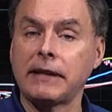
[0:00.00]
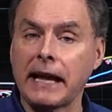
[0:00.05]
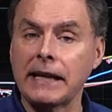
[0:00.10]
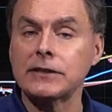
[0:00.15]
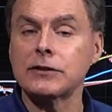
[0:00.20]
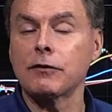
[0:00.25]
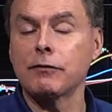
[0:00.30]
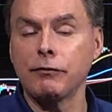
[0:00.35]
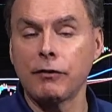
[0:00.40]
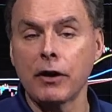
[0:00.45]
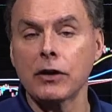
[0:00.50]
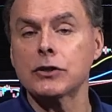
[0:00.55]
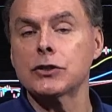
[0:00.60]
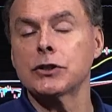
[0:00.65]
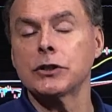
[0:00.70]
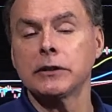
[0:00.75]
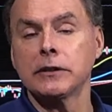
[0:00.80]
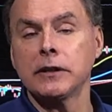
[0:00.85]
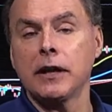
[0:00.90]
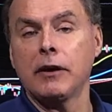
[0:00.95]
that's a
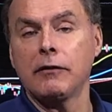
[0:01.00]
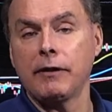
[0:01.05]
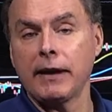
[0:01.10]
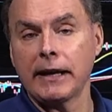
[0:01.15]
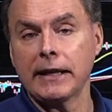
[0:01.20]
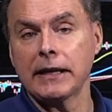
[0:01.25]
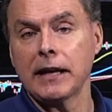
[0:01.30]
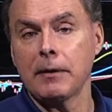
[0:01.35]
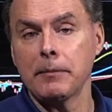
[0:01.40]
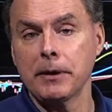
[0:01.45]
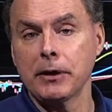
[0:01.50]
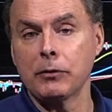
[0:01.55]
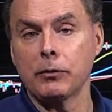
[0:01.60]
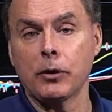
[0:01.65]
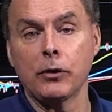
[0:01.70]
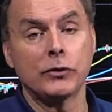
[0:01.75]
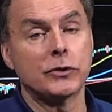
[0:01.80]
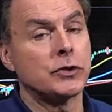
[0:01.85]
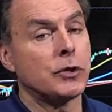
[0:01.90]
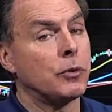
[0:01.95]
function of economic growth.